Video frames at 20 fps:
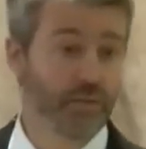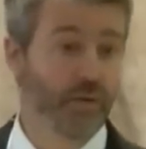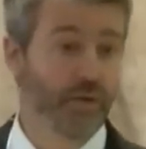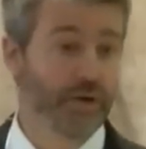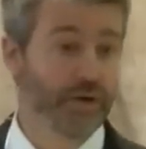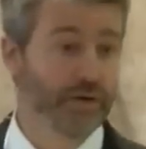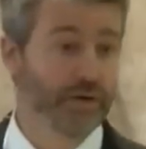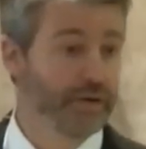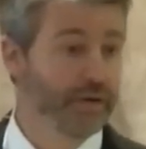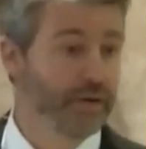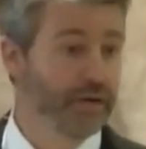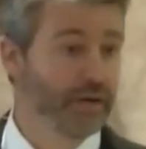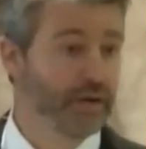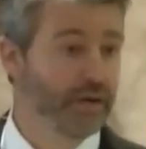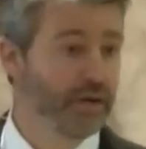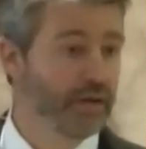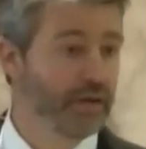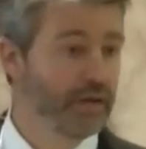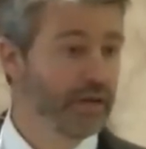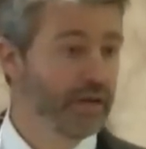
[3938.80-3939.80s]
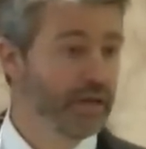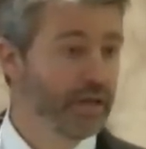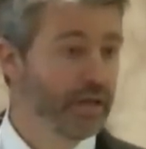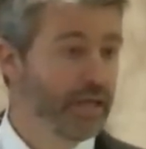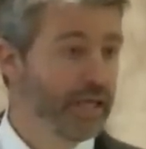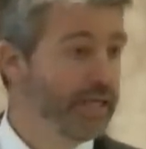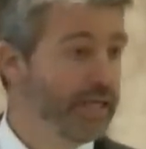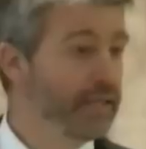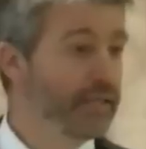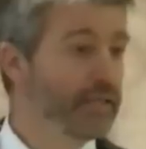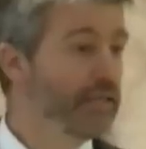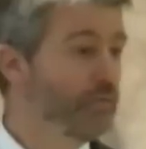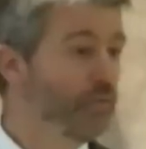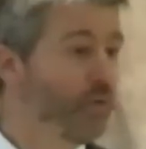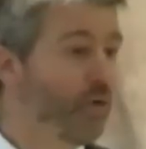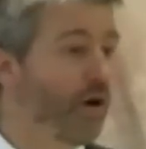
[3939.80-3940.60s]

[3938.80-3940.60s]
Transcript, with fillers: the Lord? He didn't